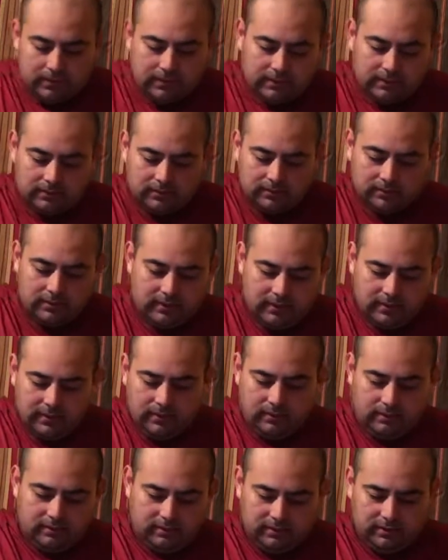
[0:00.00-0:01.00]
So
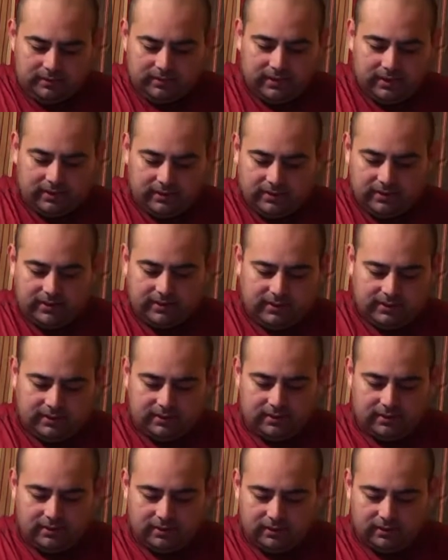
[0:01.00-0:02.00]
sometimes
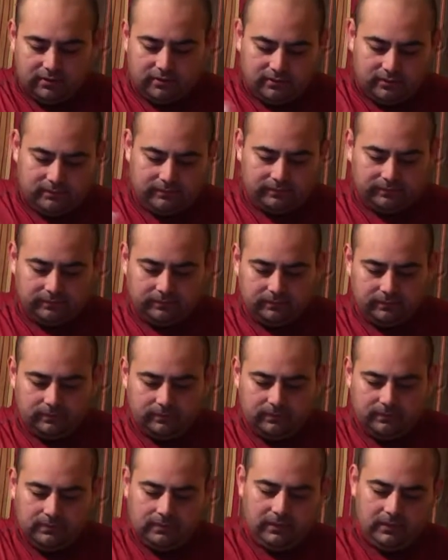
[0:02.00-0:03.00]
this little
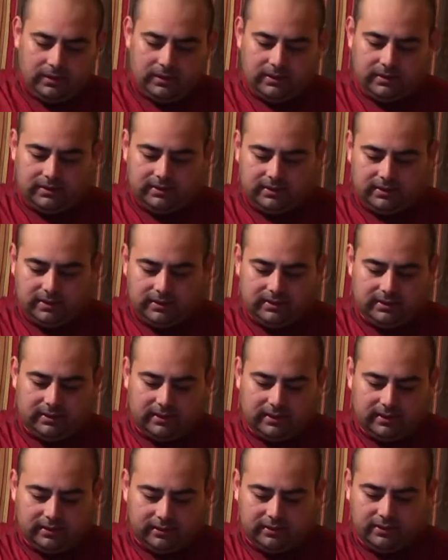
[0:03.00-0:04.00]
dust gets
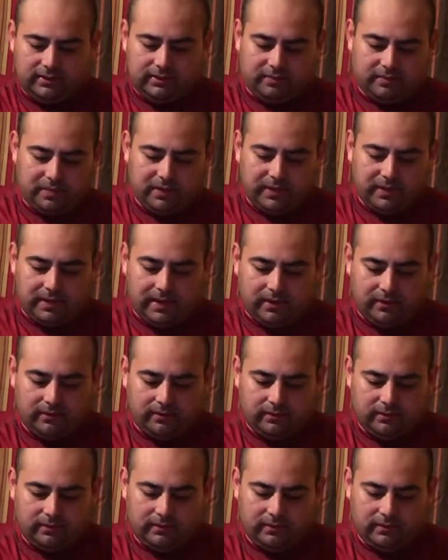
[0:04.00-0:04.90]
stuck, just pull it out.